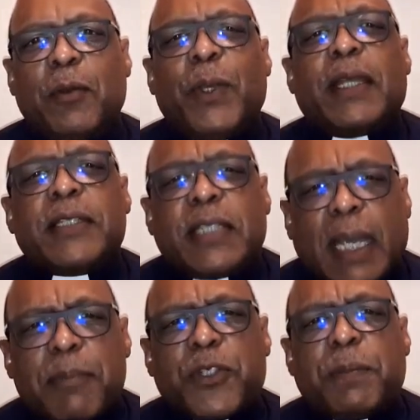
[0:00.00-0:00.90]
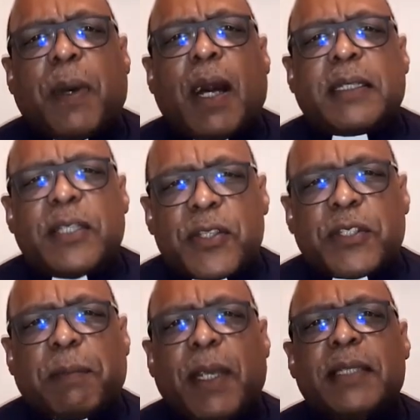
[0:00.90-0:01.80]
We attempt to
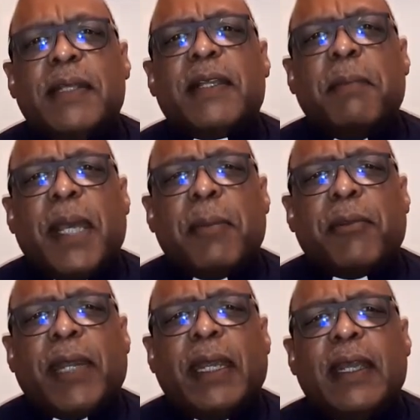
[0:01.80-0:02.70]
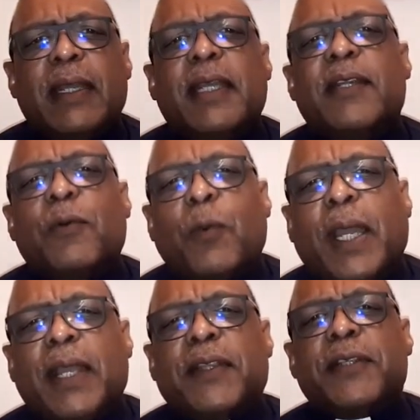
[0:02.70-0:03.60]
participate in the memory in a
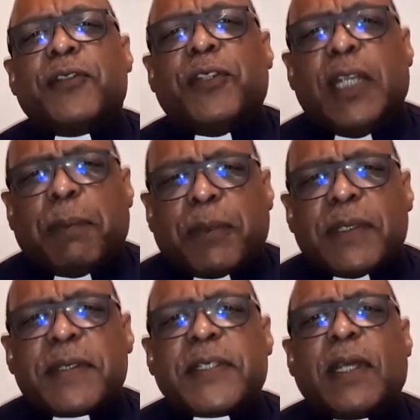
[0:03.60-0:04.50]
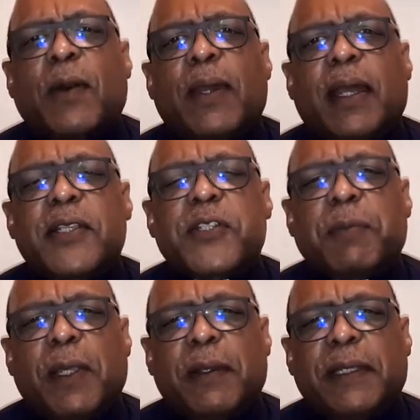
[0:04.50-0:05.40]
way that deepens our
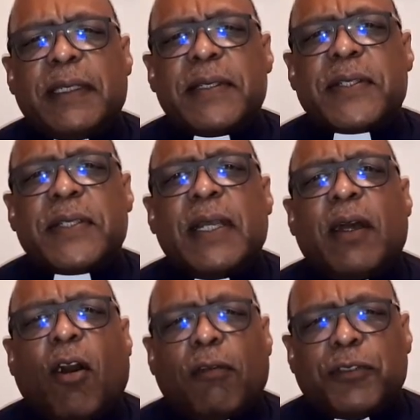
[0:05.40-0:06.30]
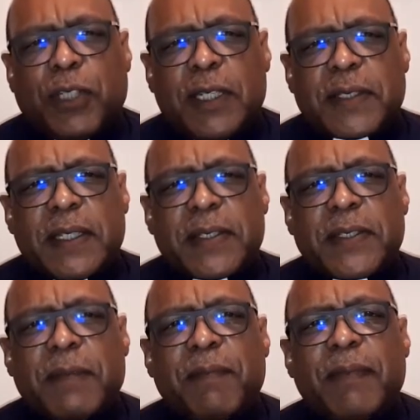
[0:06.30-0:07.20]
experience of
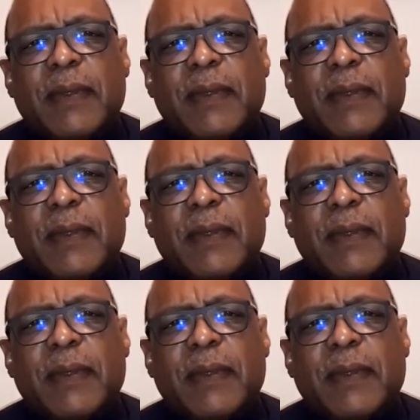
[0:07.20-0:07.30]
Jesus.